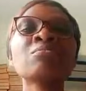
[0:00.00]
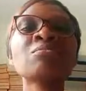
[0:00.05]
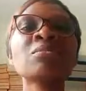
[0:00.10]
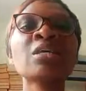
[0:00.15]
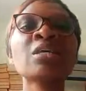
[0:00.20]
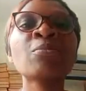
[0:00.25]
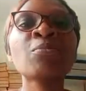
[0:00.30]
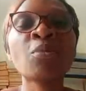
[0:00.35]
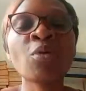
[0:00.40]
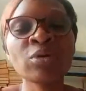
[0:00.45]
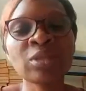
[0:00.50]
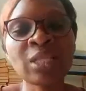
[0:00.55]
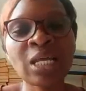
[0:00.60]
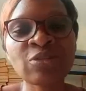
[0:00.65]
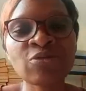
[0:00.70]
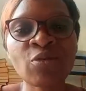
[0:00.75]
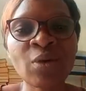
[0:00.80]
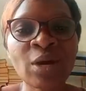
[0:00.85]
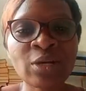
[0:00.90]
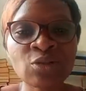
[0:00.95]
important
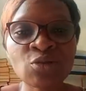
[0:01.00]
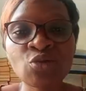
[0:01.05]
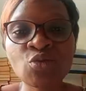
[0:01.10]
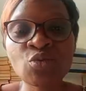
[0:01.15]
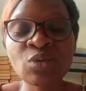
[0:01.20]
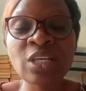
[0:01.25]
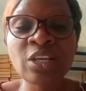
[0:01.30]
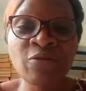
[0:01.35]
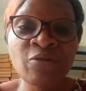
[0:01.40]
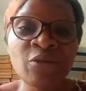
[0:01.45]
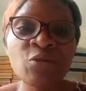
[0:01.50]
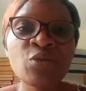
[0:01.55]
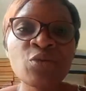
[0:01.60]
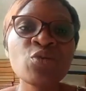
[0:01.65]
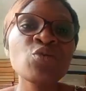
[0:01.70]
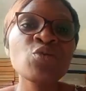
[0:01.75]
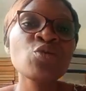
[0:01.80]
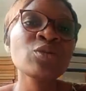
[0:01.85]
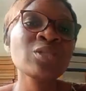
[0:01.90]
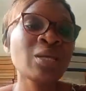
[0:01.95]
for us to use, even we
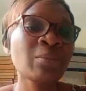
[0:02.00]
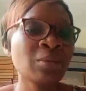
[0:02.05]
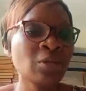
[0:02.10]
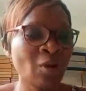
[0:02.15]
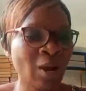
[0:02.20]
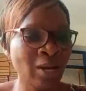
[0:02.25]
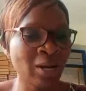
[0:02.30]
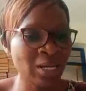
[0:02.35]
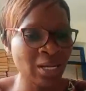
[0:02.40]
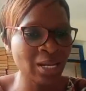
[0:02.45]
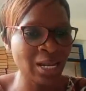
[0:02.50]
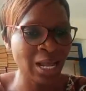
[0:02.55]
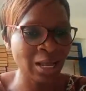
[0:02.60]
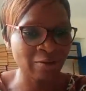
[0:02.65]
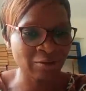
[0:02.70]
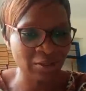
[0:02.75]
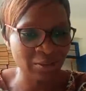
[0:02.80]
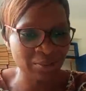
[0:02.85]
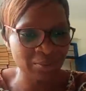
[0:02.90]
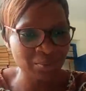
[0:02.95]
use them in our daily
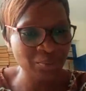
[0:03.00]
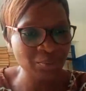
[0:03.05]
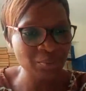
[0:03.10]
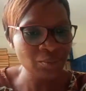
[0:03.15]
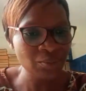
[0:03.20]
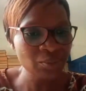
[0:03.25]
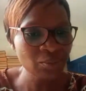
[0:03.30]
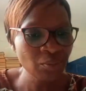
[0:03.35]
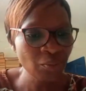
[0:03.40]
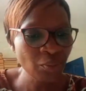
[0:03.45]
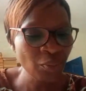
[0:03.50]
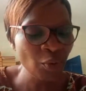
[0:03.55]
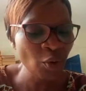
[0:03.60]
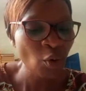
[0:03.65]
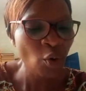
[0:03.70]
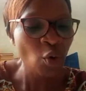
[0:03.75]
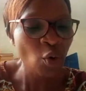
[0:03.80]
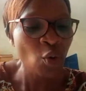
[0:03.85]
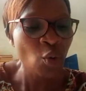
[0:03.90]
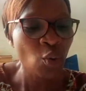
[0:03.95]
lives.
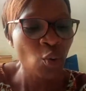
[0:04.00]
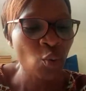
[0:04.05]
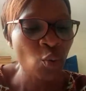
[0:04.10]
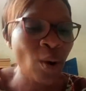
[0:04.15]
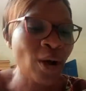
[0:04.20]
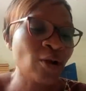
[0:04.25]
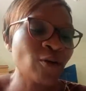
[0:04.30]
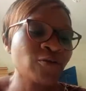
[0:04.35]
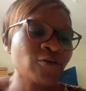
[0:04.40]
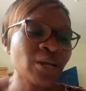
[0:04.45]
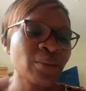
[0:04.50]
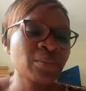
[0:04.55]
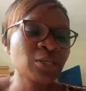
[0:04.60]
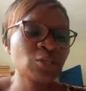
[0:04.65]
One of them is